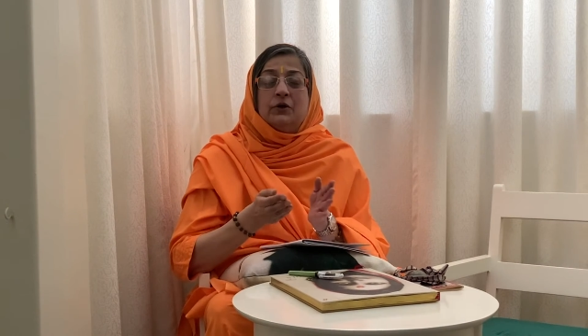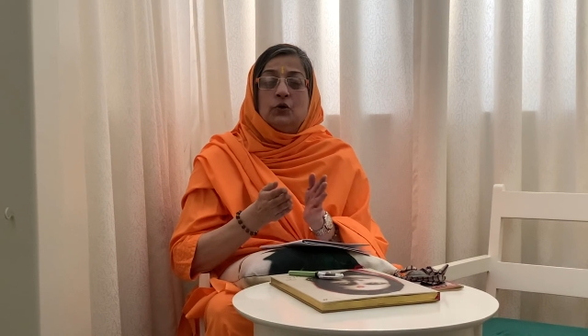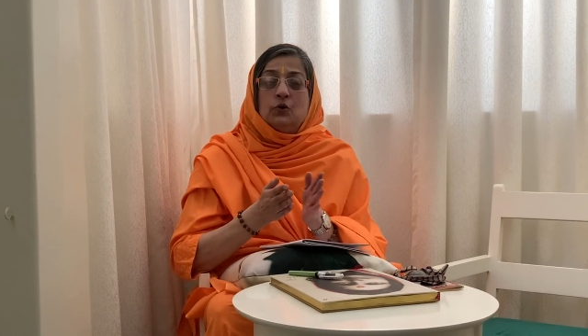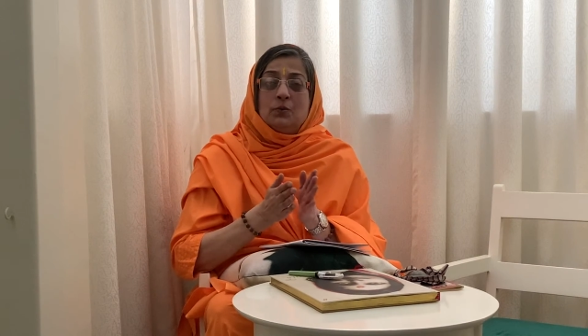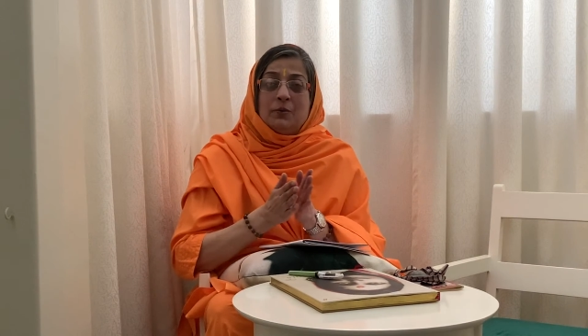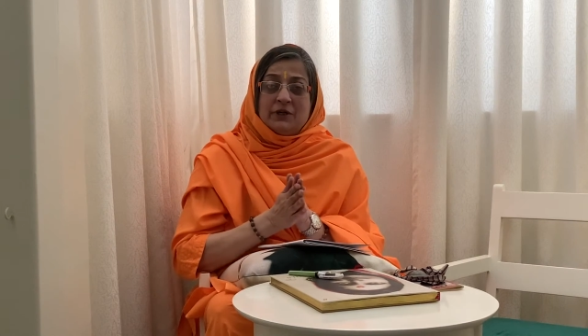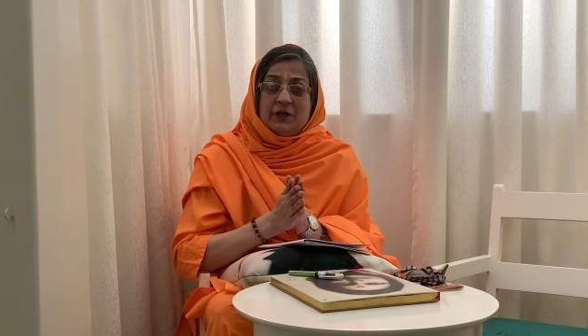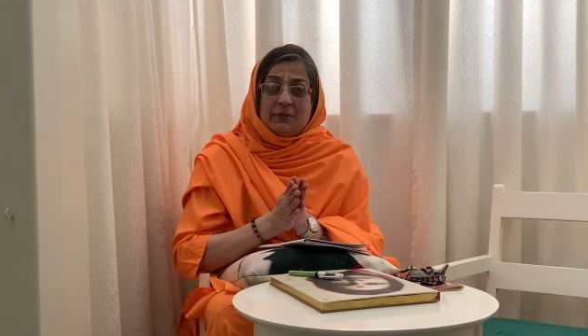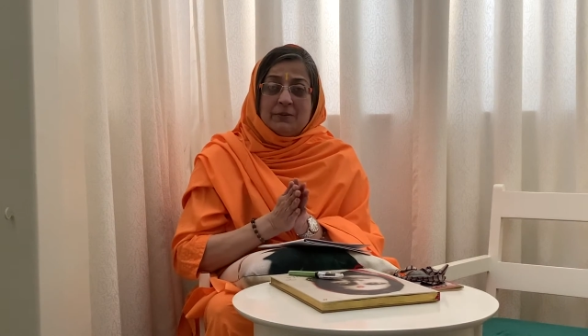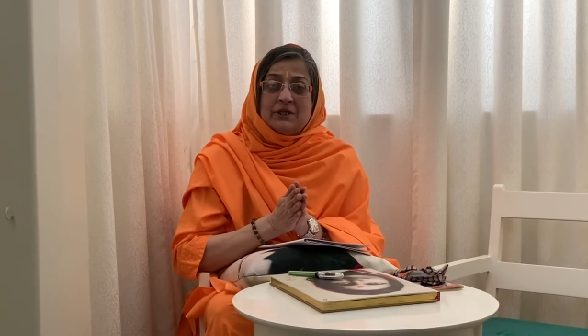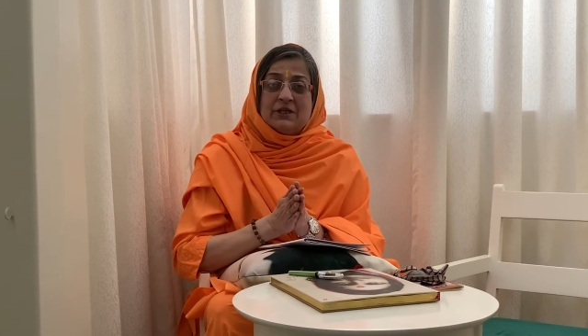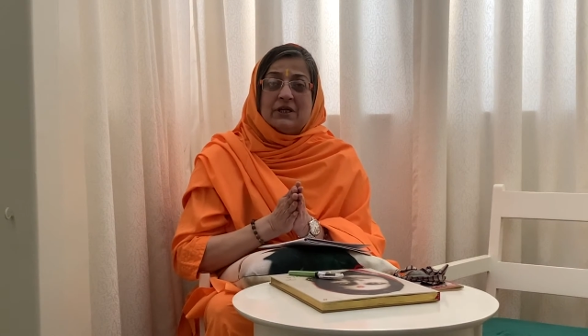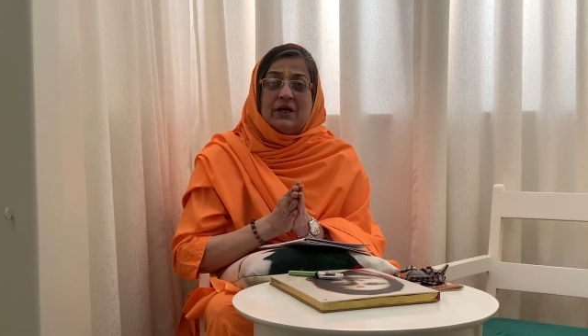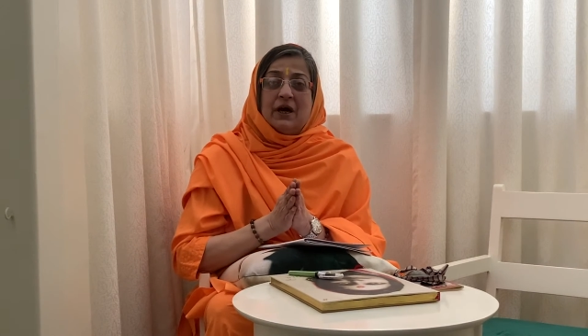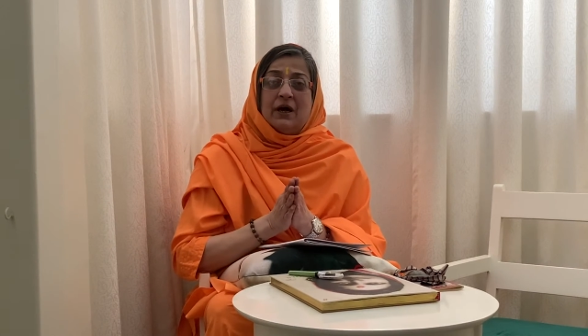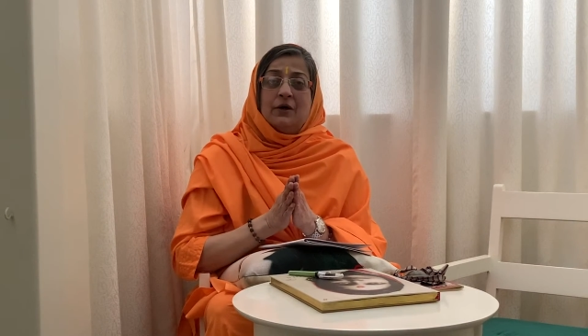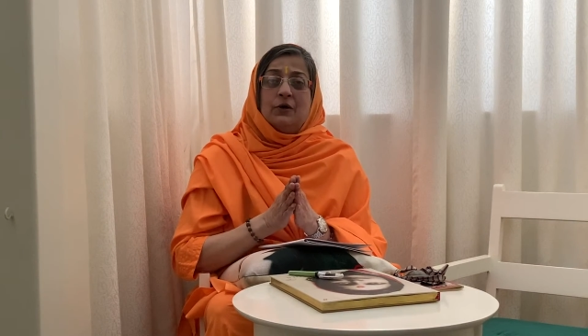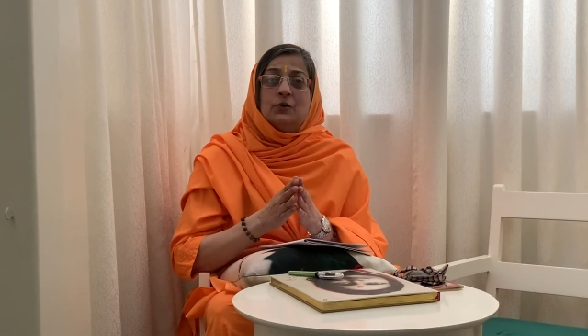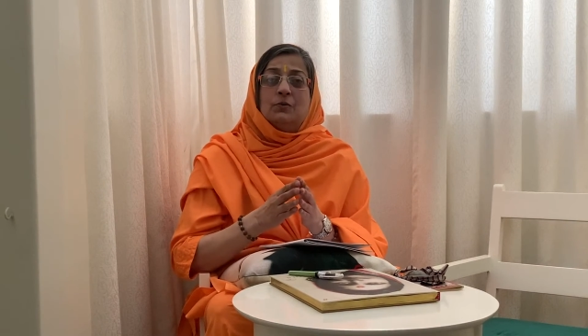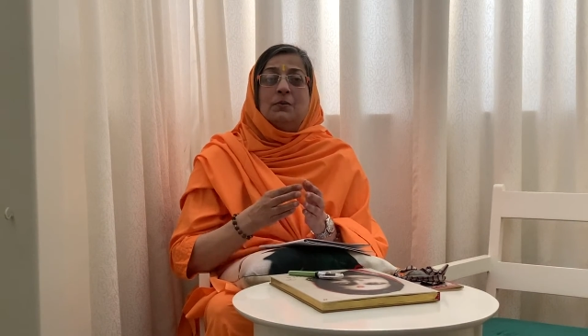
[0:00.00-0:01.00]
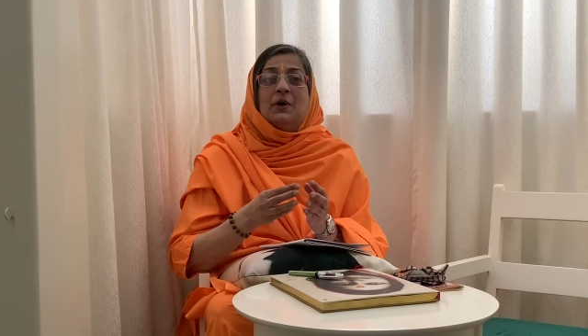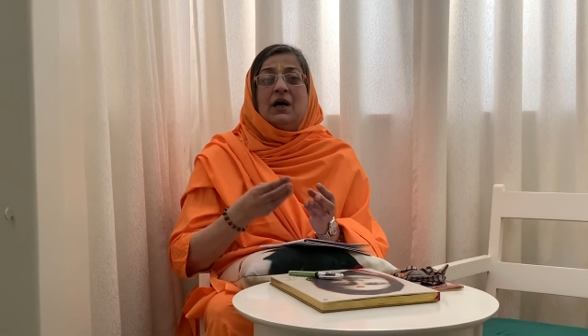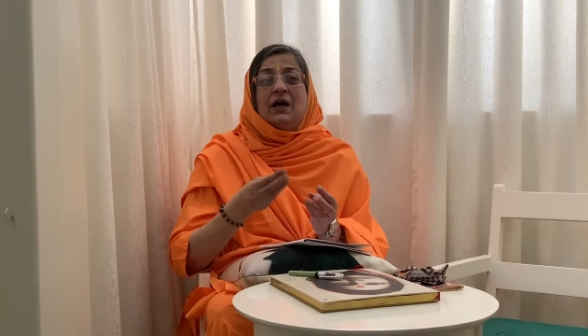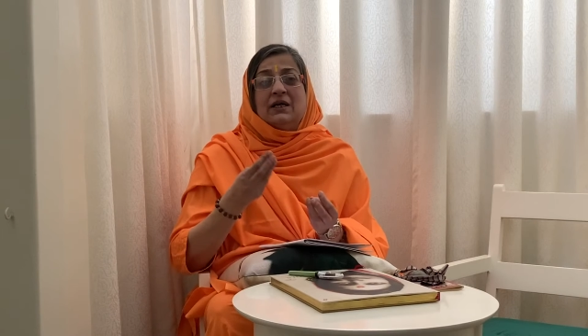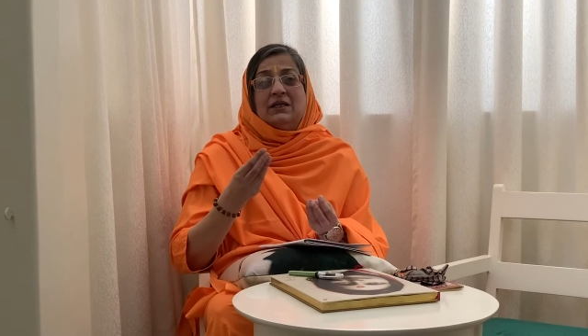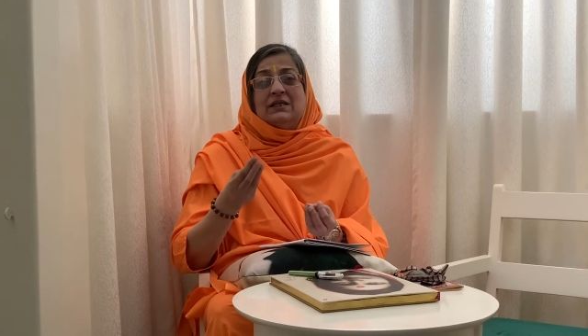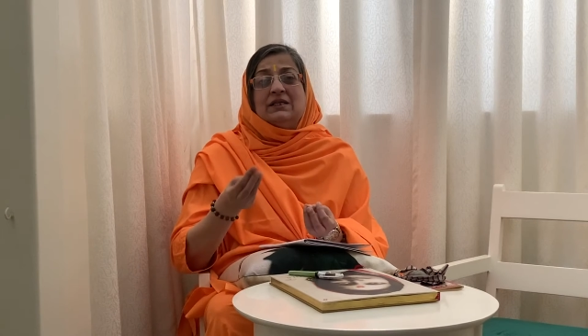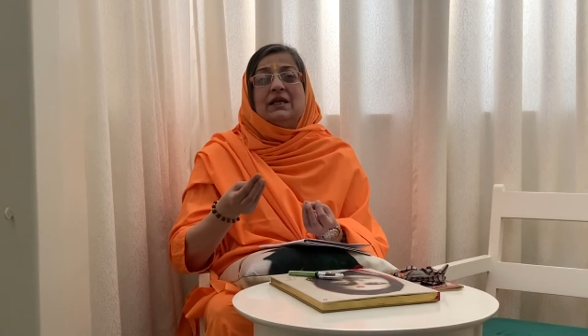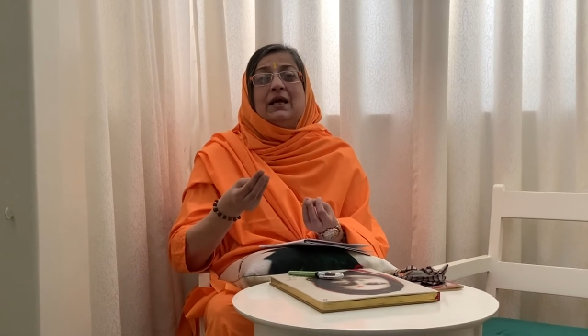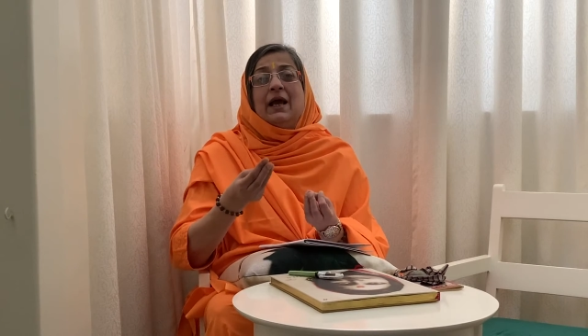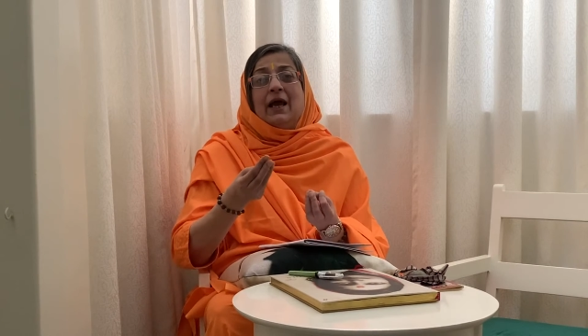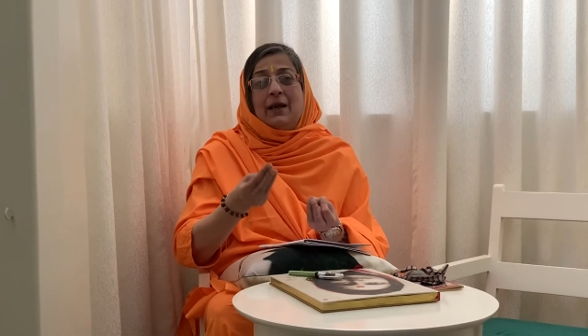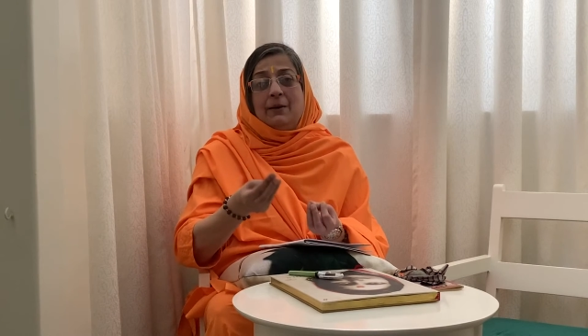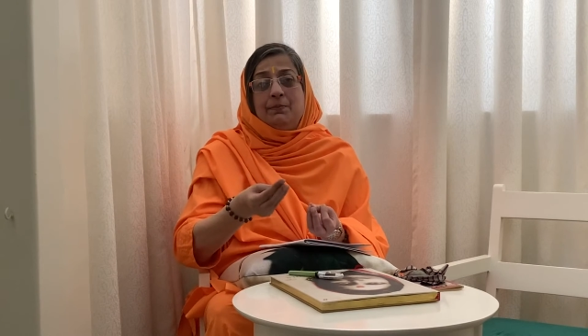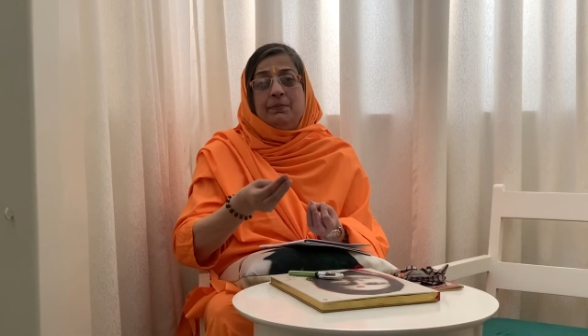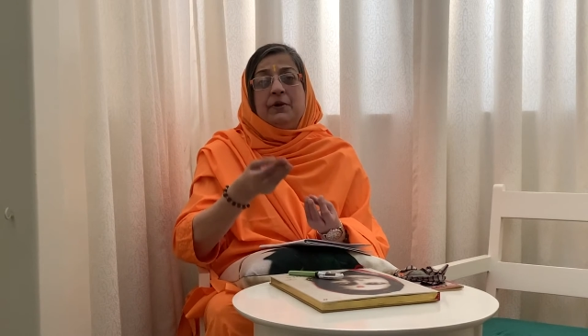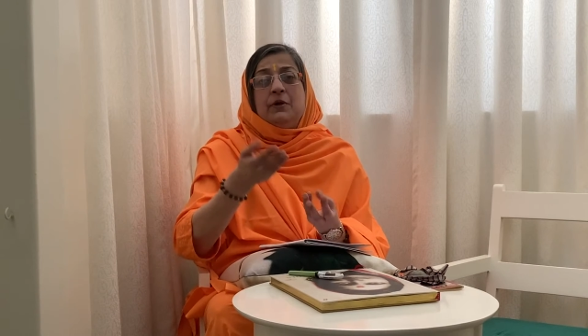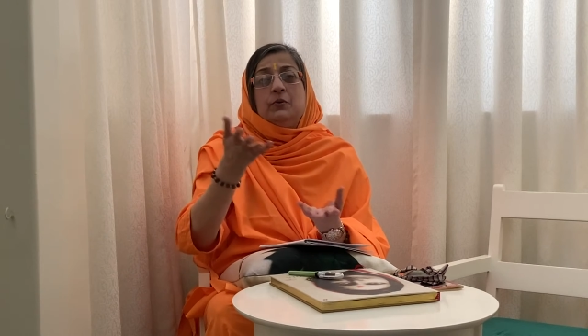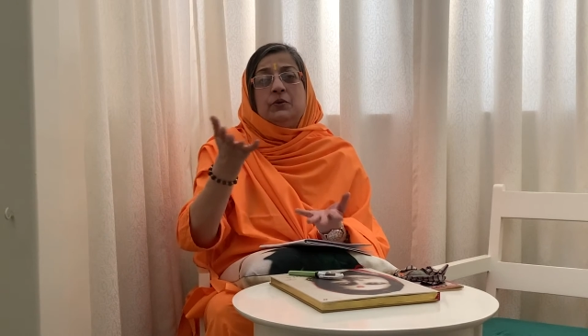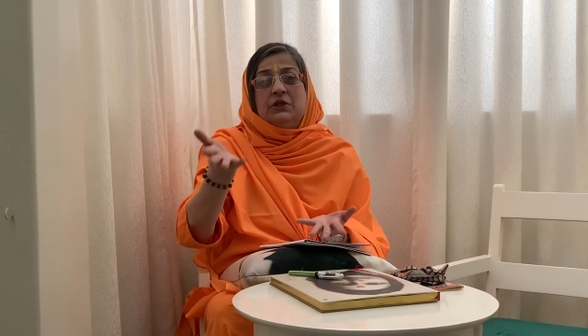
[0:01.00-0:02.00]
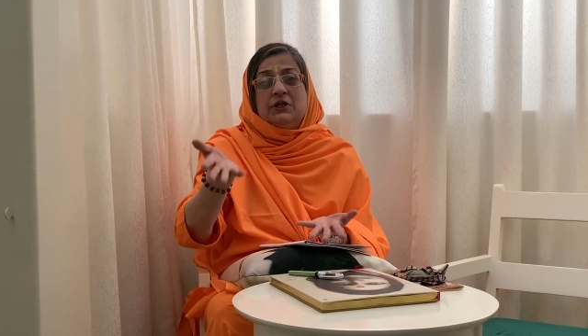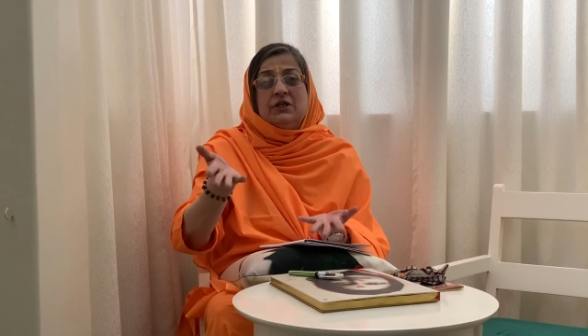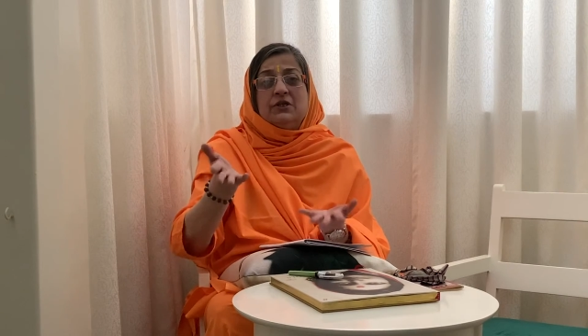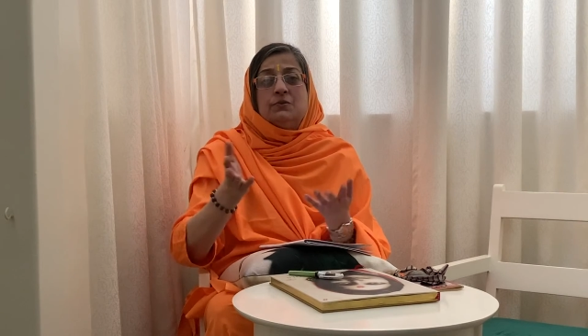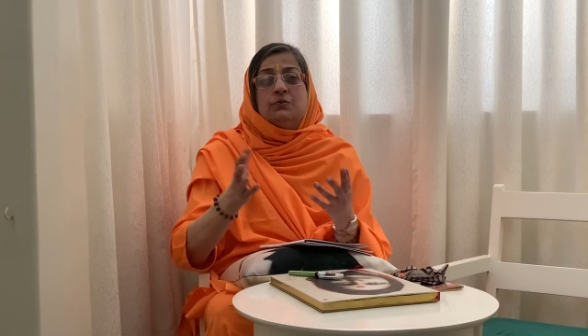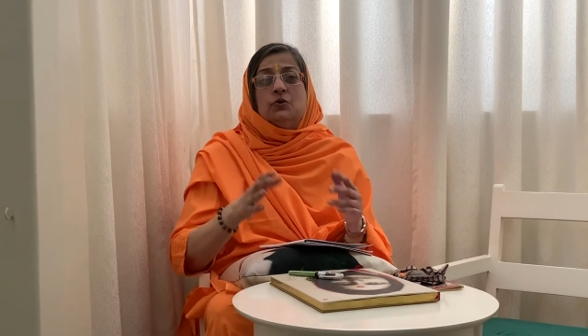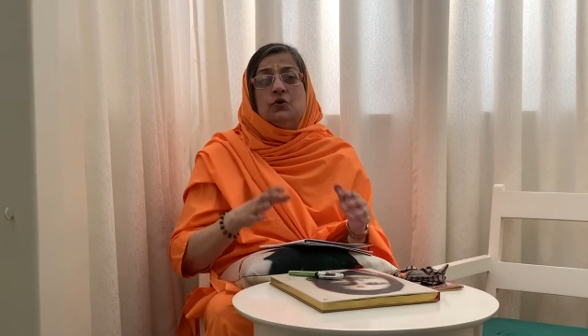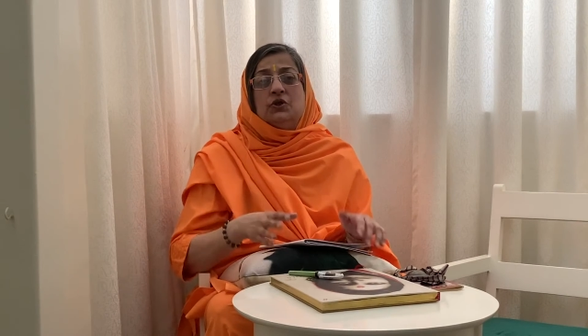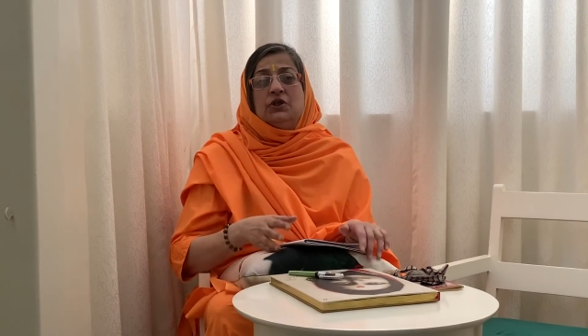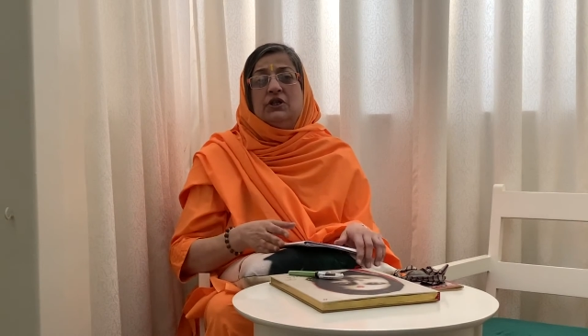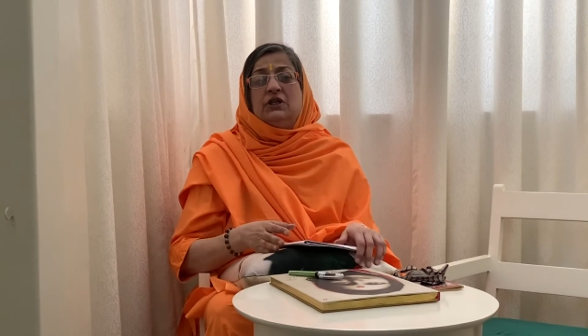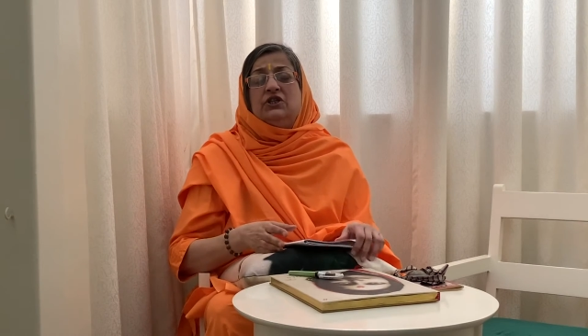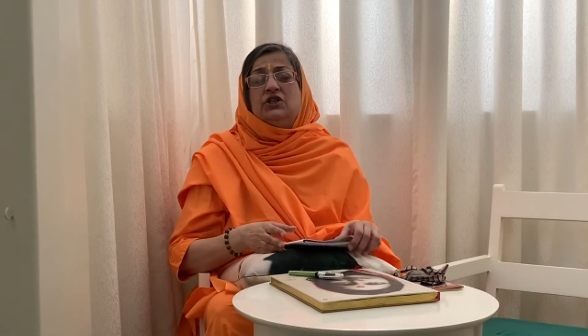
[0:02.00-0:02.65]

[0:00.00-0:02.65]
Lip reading: do namaskar to Ma and say, help me with this Murti.